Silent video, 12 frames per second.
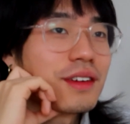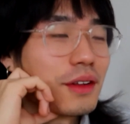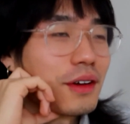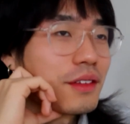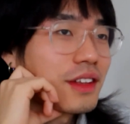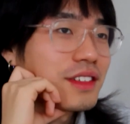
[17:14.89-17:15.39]
You
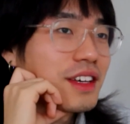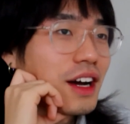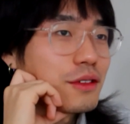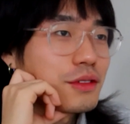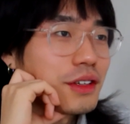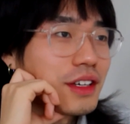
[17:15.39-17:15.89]
know, this
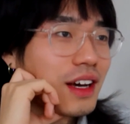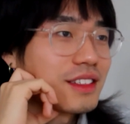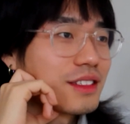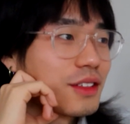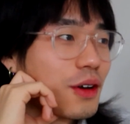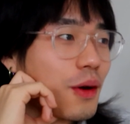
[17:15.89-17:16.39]
country
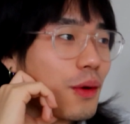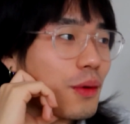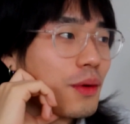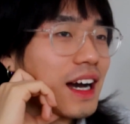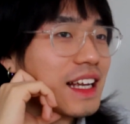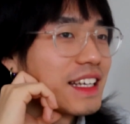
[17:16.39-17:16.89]
got
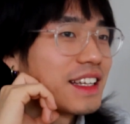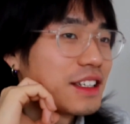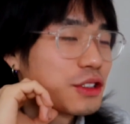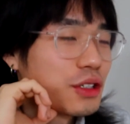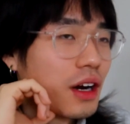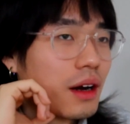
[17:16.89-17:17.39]
no
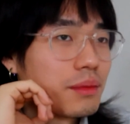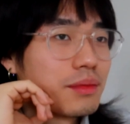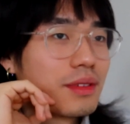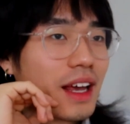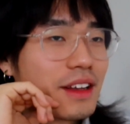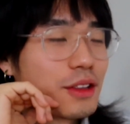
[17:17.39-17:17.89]
Adidas shop,
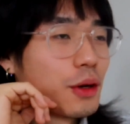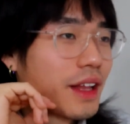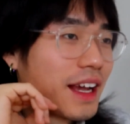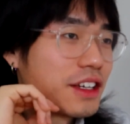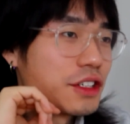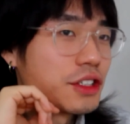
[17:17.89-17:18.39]
like no
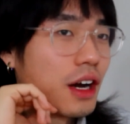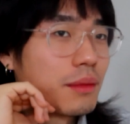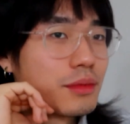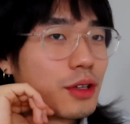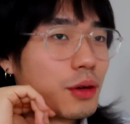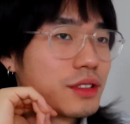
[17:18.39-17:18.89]
Nike shop,
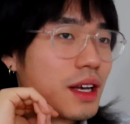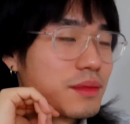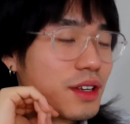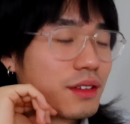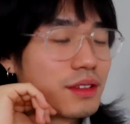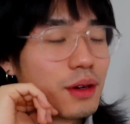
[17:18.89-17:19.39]
no
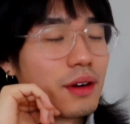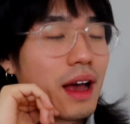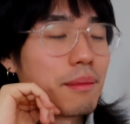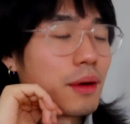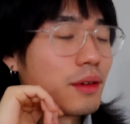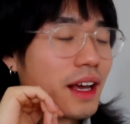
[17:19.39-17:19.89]
Samsung, no Apple.